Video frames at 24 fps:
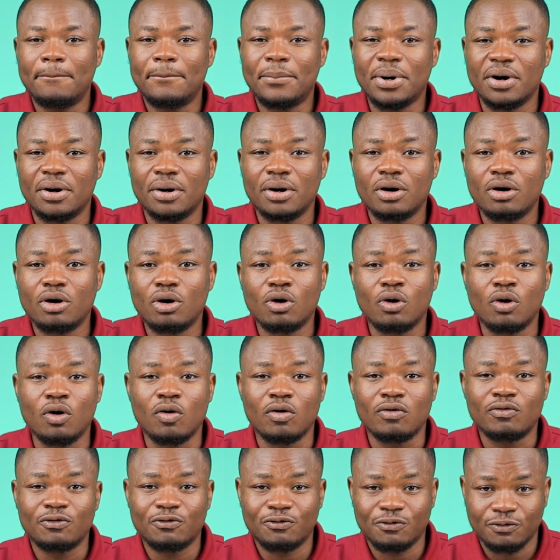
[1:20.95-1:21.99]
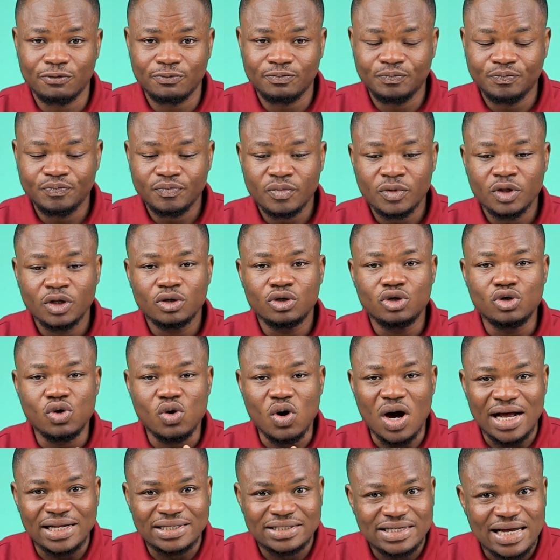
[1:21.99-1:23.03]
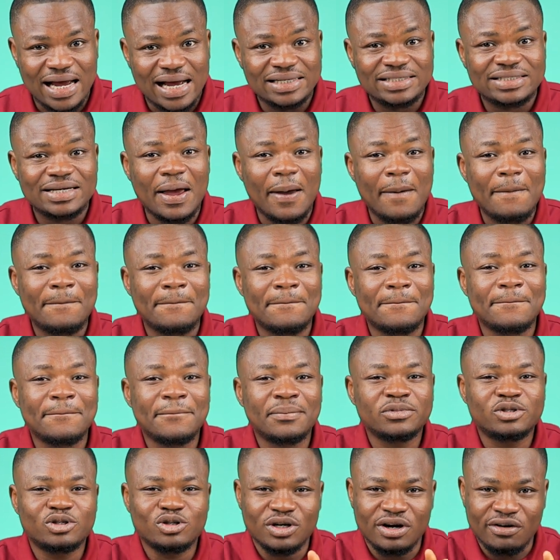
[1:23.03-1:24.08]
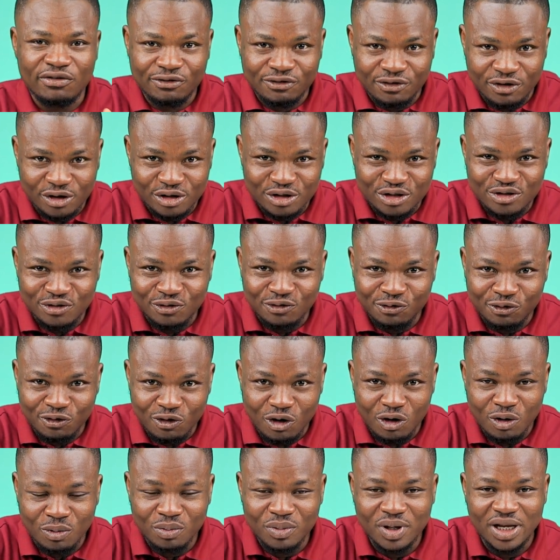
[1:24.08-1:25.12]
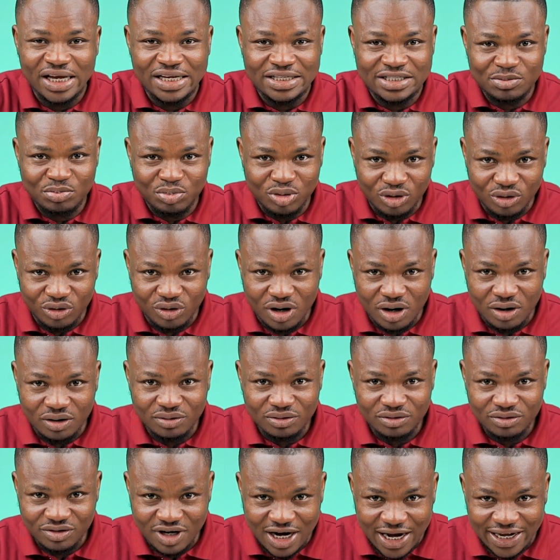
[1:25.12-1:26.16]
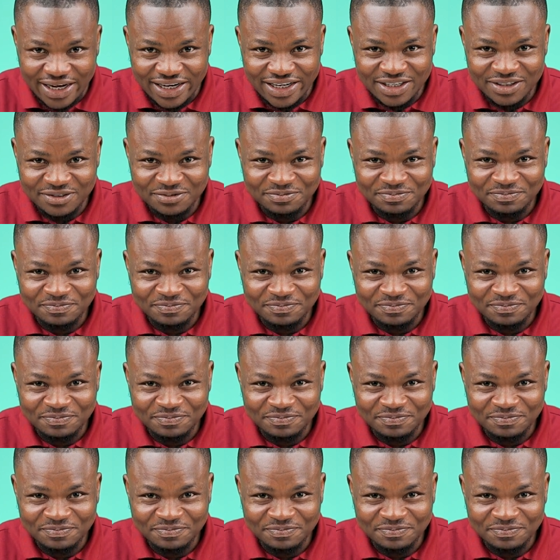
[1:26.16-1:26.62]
p, or f, you attach to the front to form its plural, right?